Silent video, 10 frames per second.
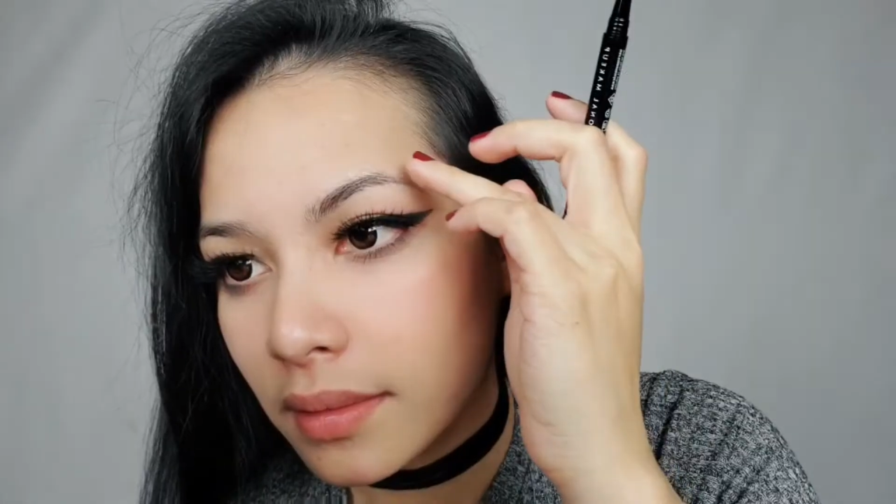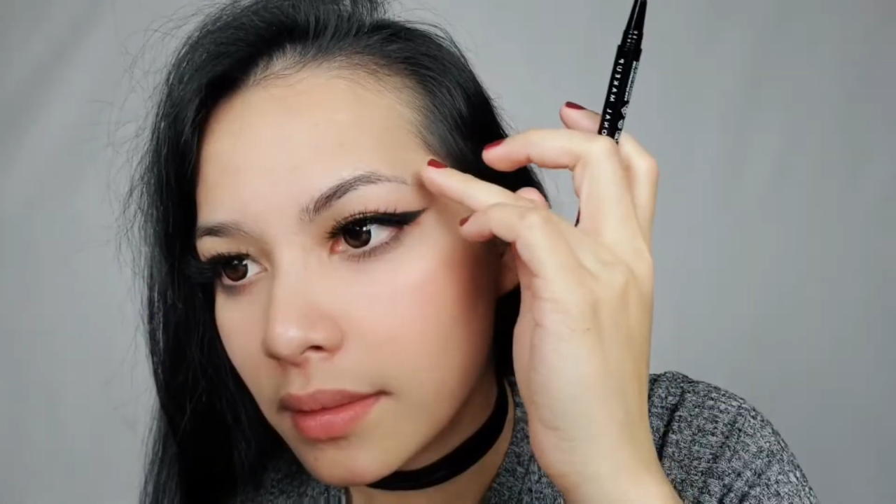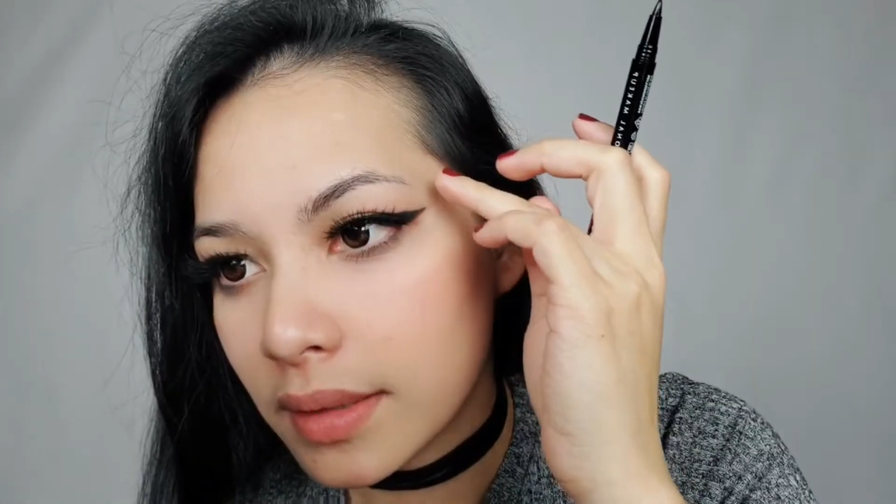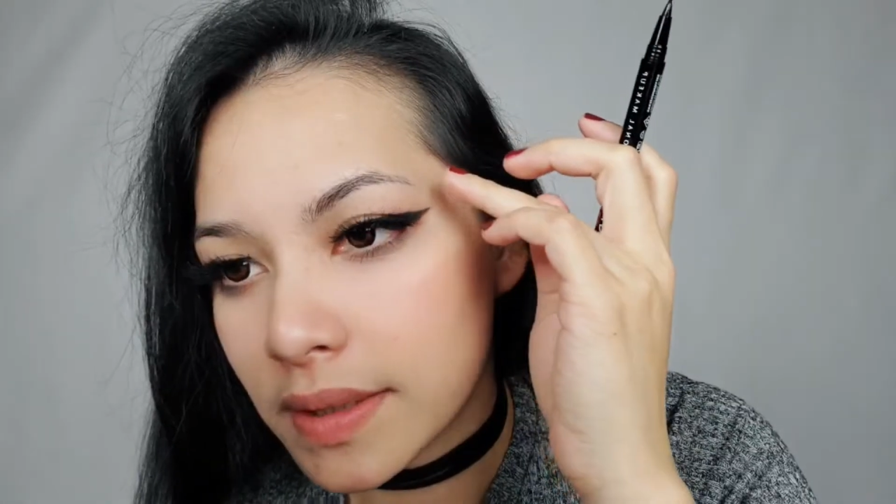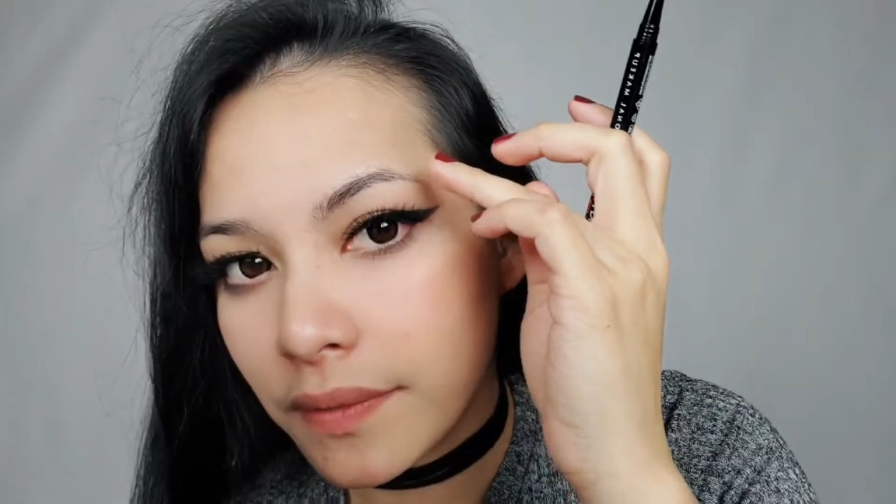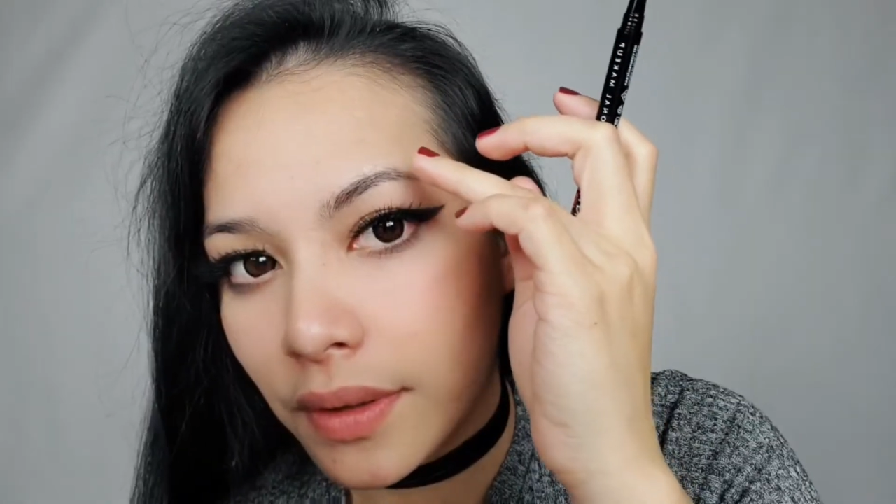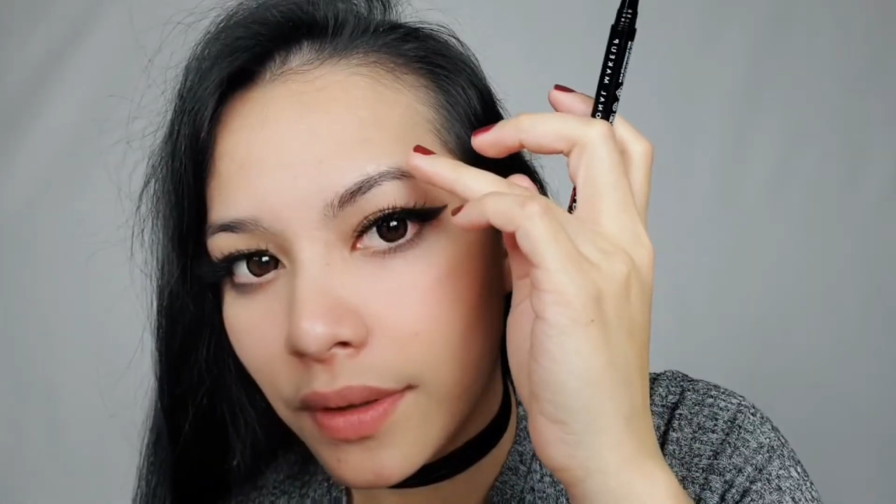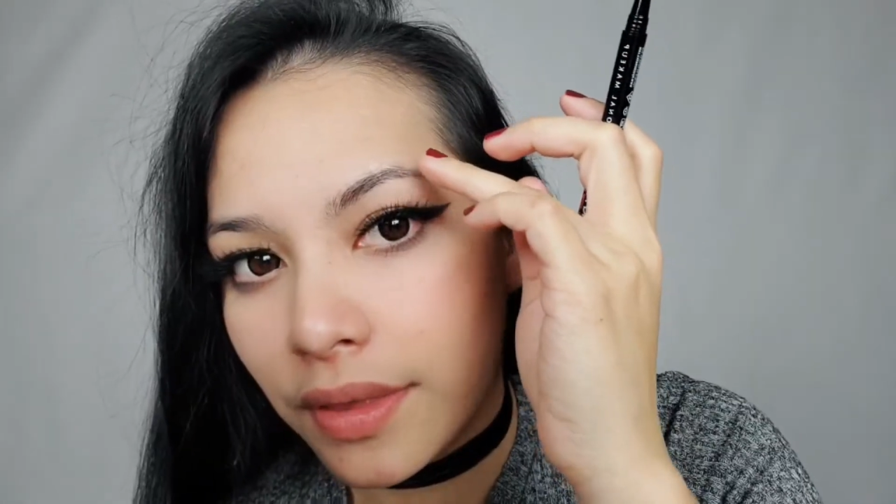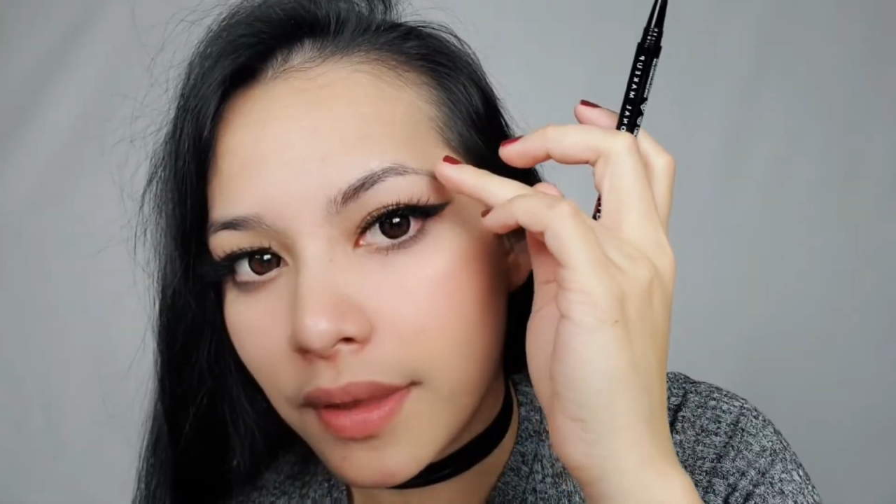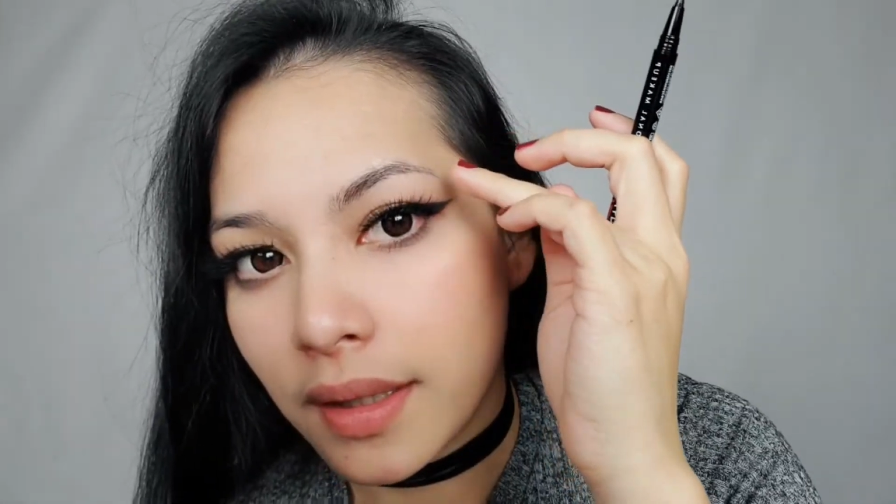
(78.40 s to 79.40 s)
It's very
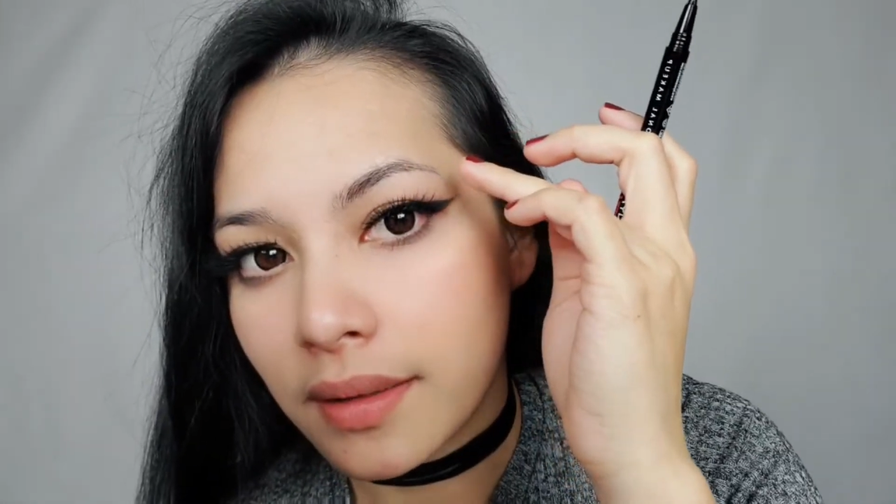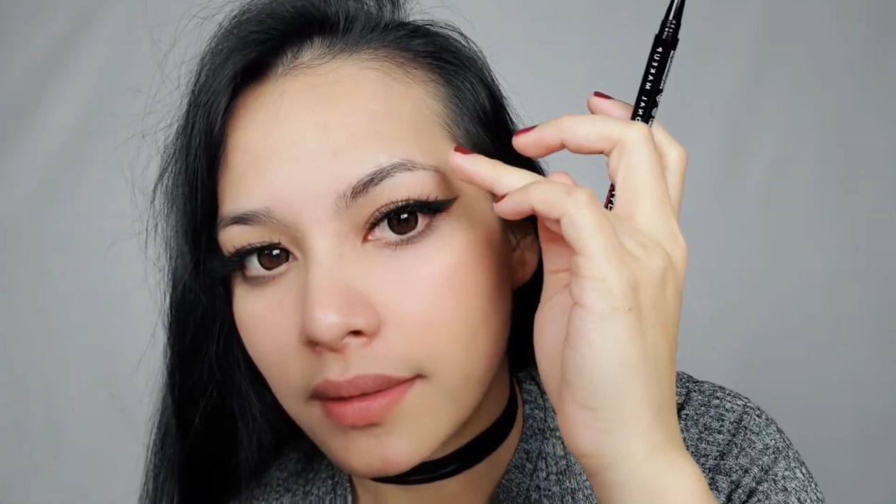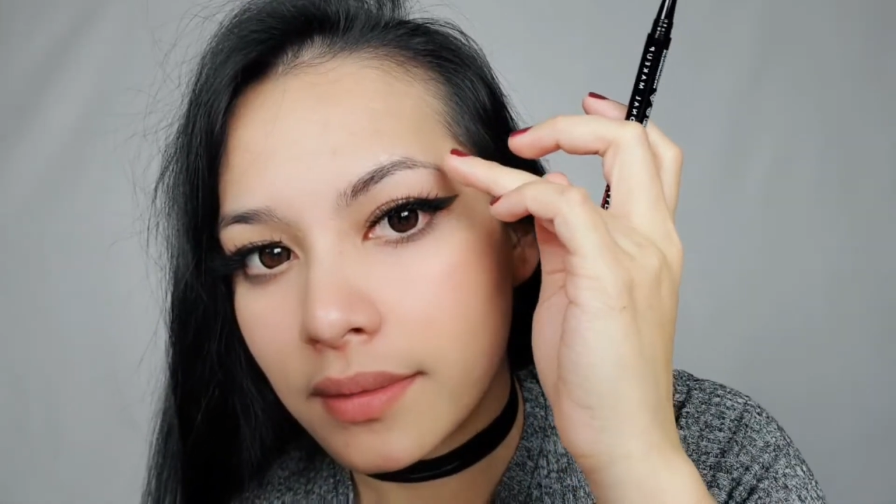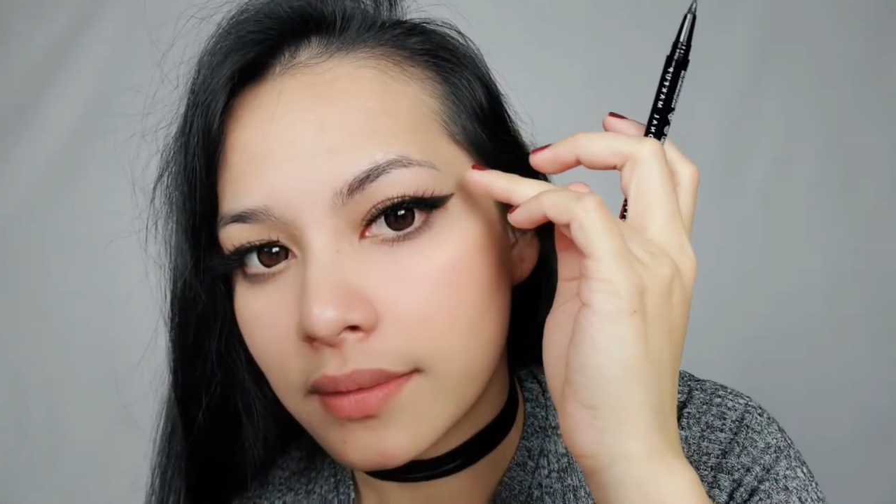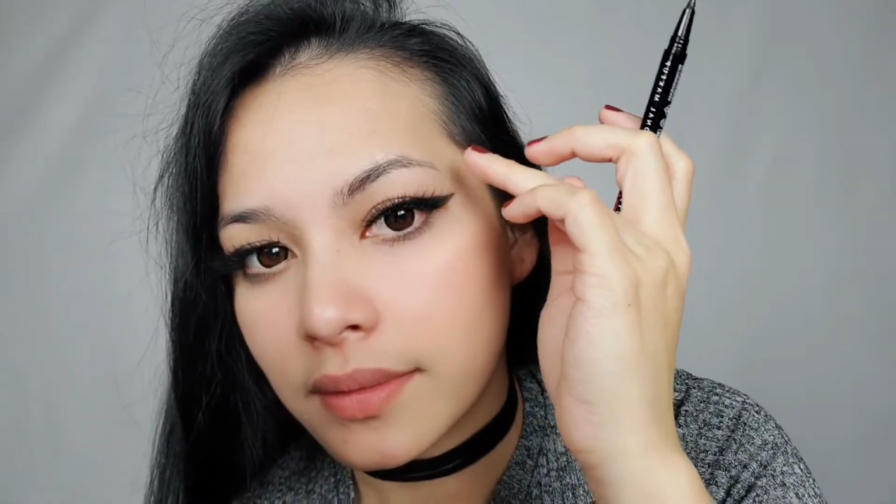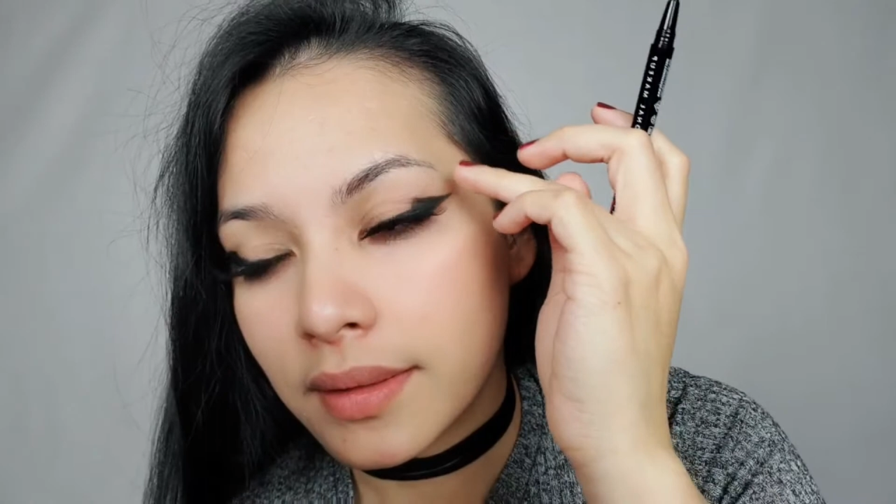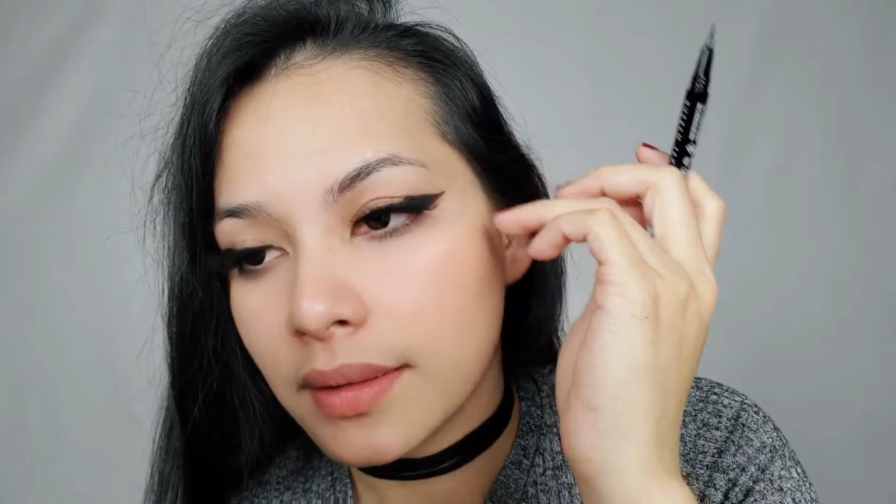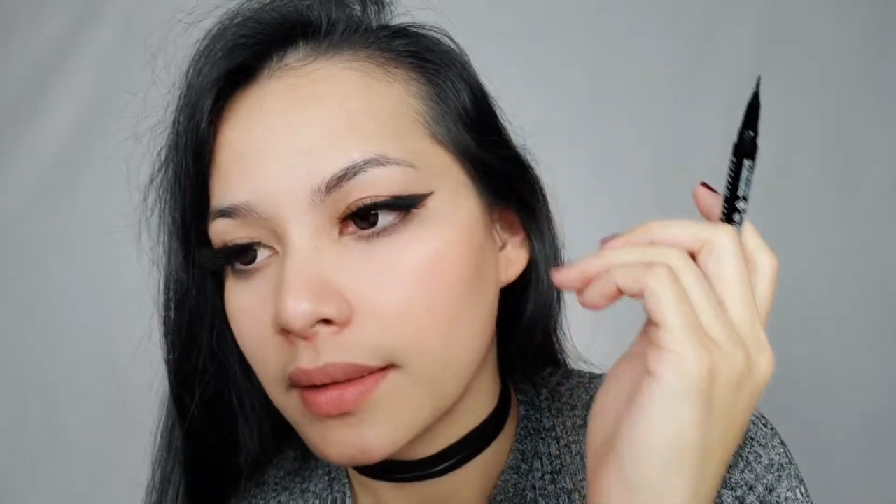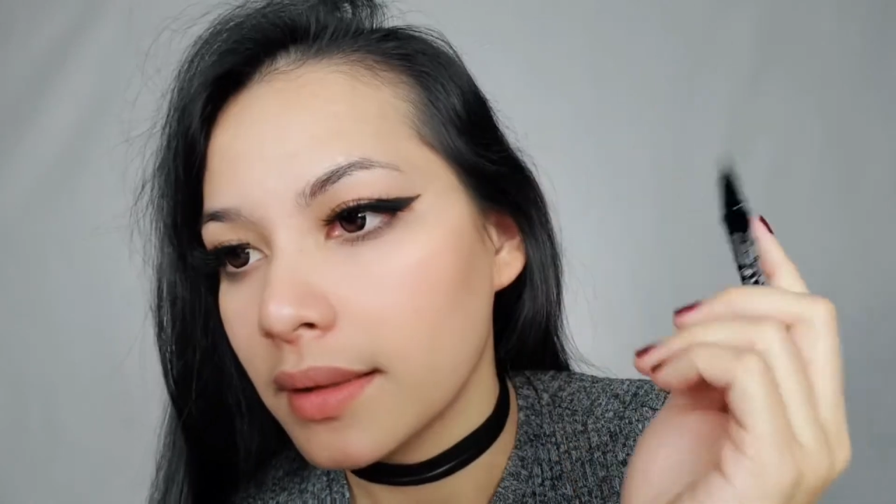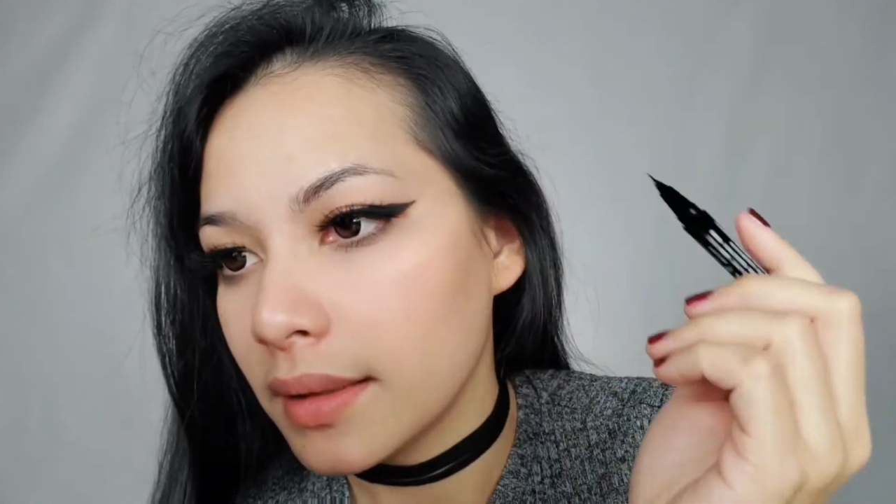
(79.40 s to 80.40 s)
thin.
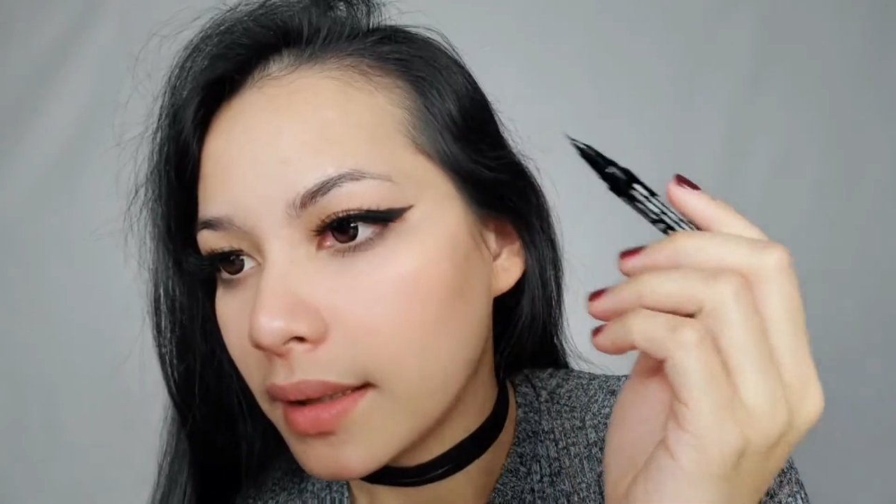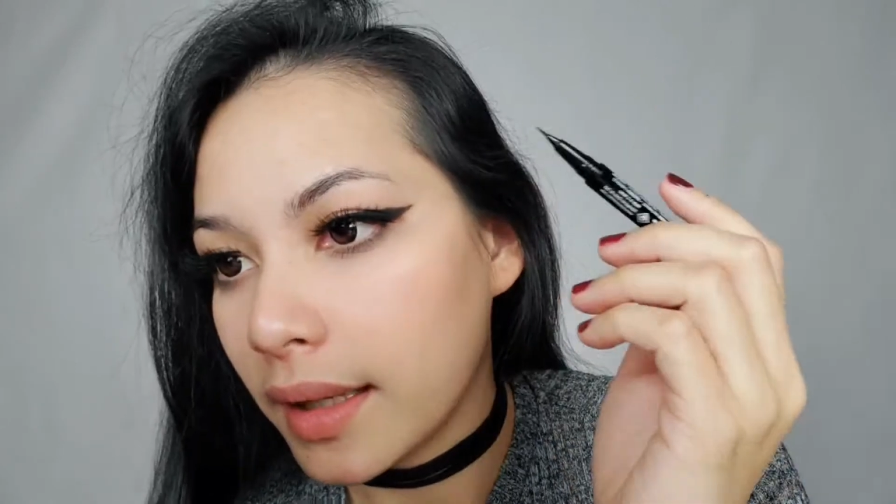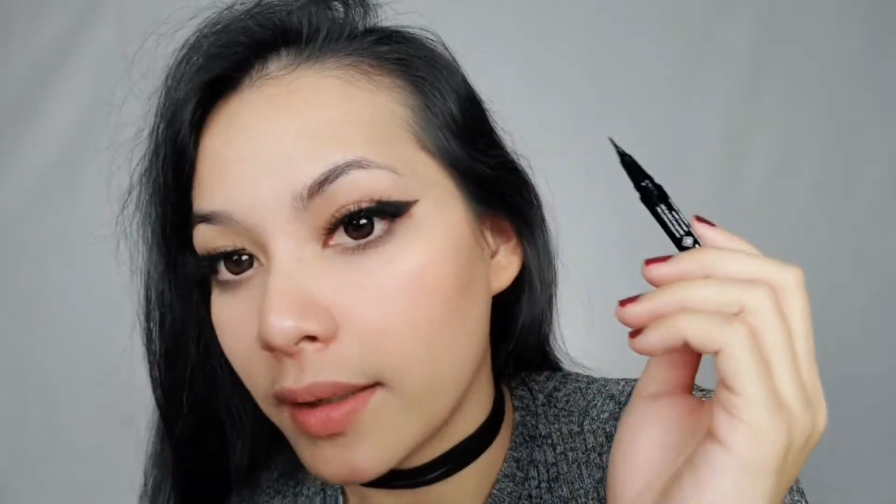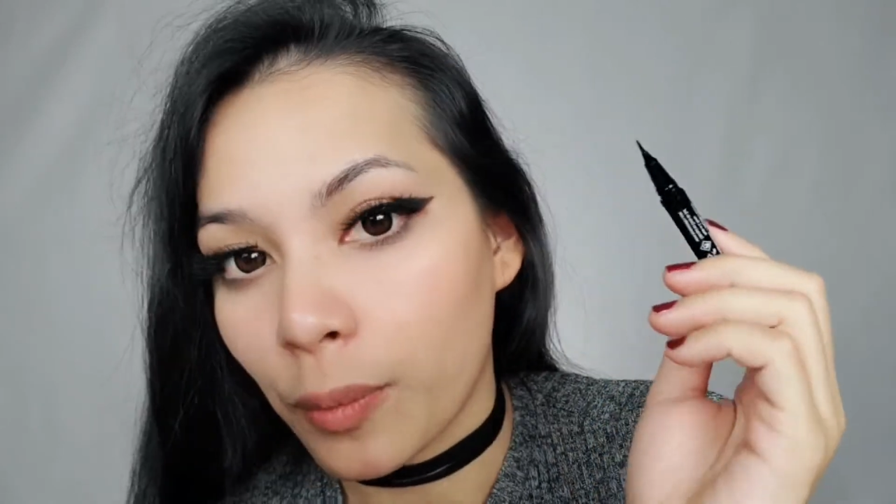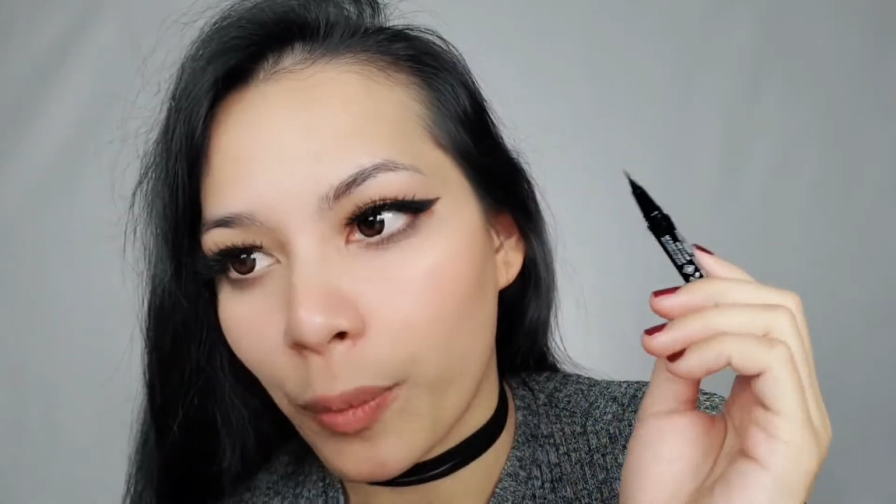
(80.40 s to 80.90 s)
And